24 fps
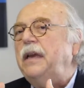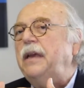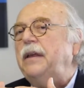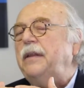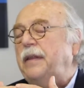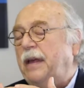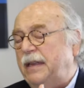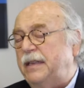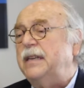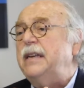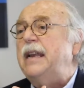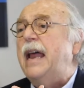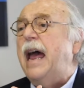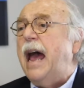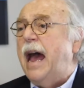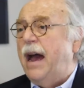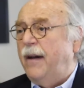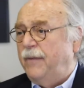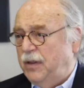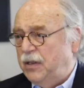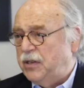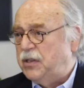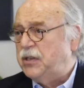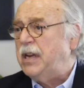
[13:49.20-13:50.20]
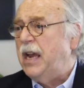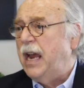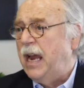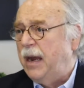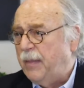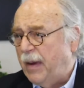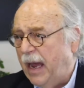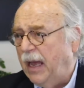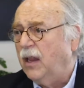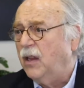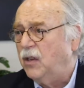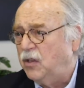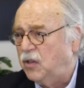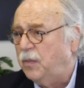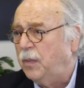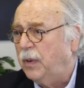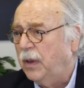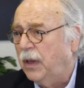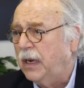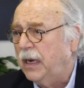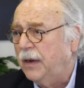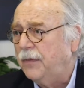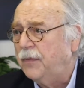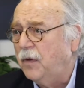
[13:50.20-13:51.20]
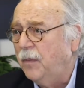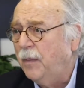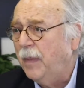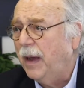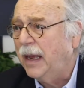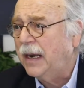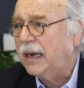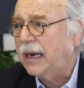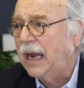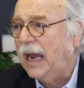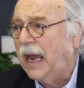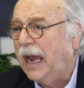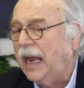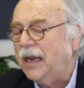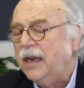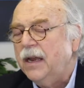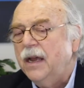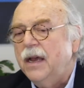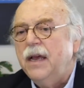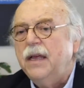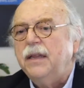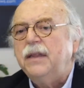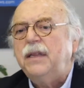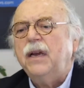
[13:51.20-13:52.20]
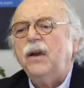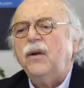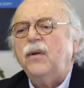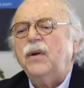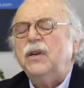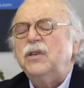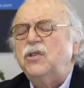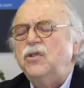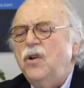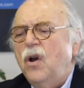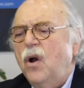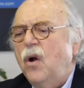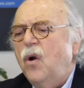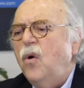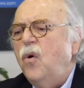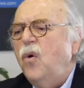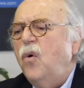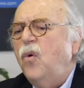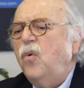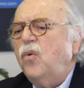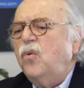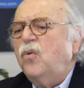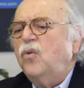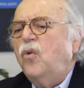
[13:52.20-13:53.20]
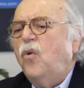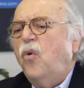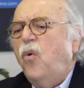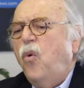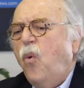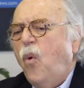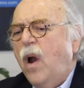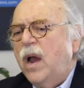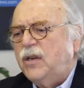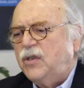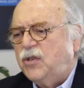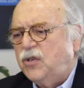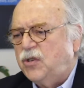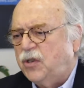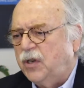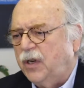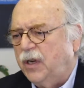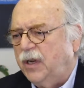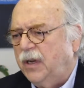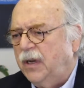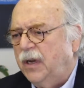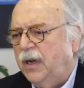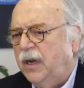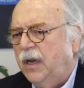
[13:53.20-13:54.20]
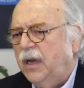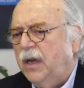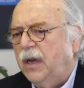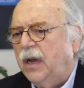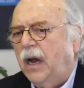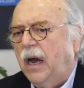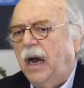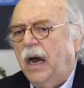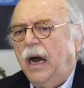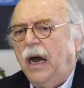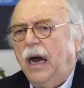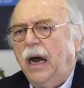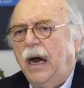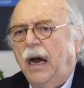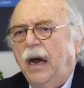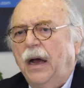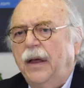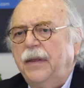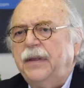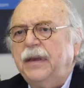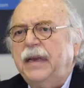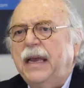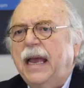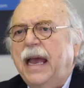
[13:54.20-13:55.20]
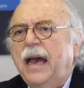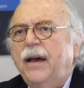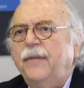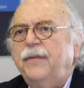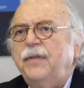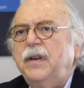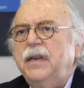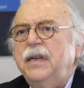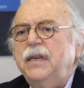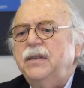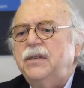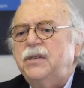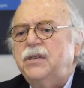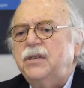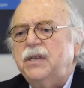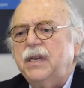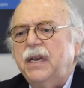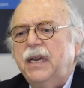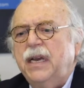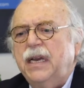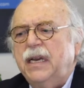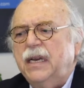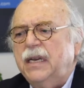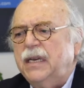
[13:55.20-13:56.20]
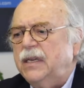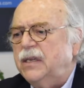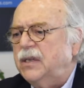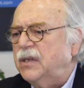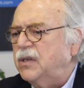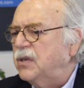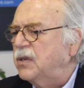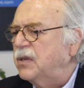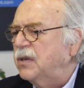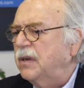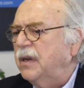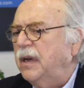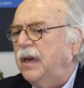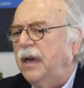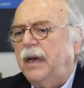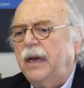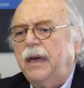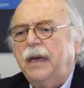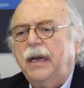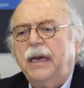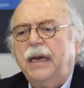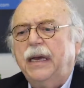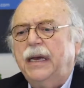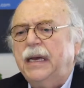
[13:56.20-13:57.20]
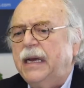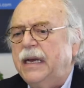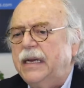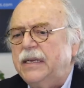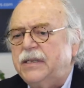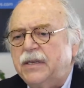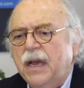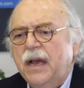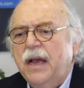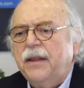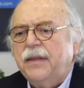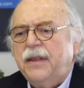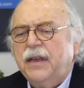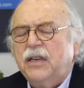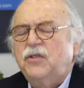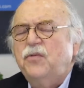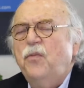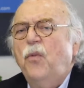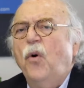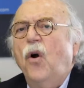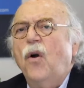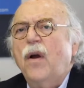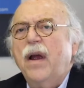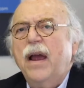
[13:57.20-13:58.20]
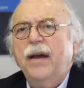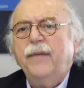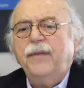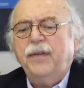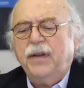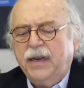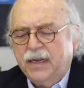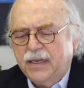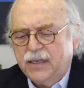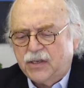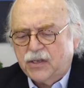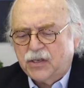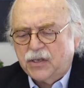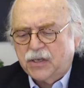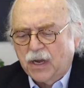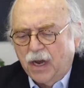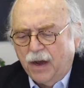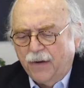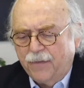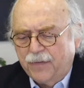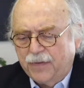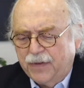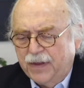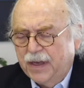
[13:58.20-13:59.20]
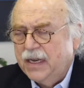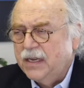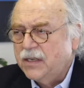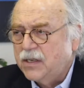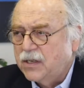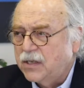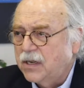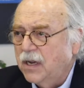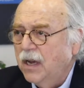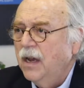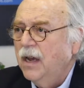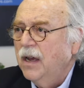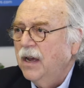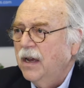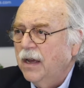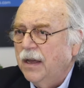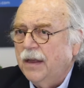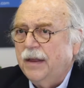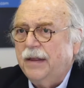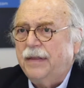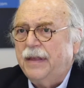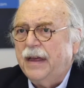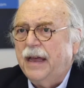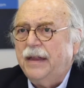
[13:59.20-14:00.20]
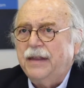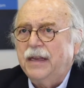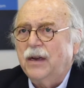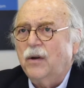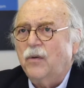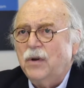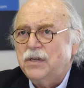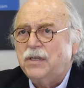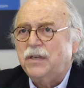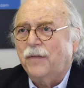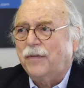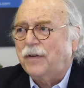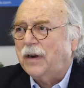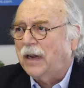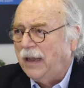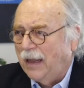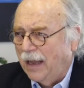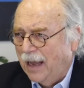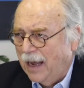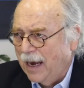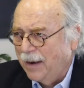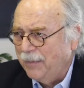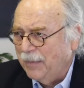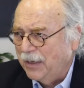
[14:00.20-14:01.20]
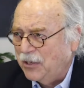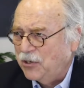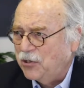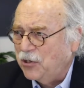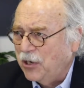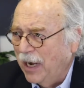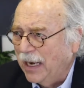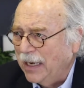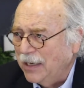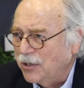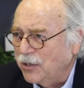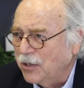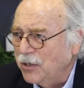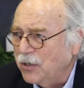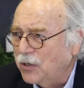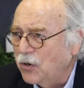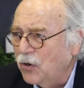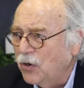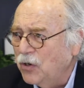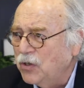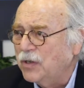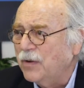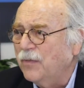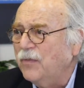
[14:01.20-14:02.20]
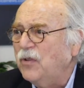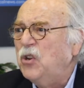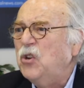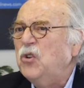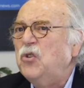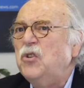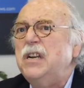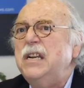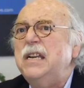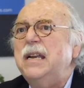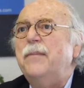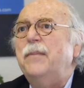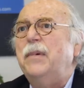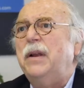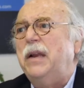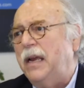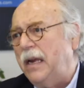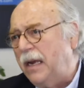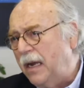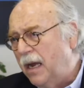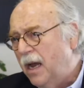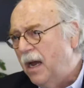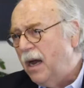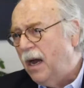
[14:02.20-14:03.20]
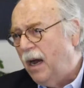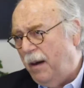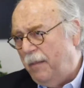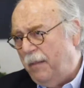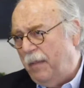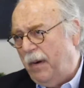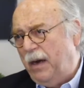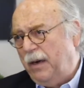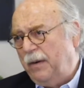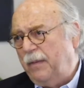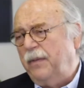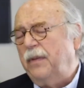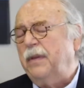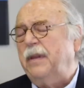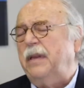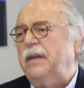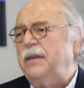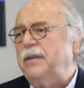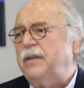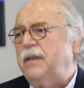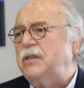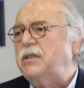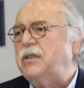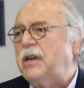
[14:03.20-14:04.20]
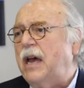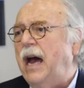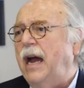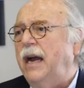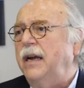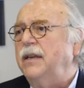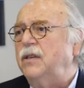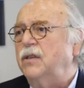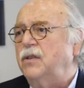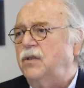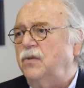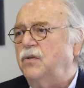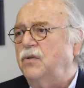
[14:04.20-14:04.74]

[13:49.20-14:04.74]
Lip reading: that didn't have the same eligibility for Medicaid. There is no question. The evidence is, there's more evidence of this than there is of climate change in terms of unanimity among the scientists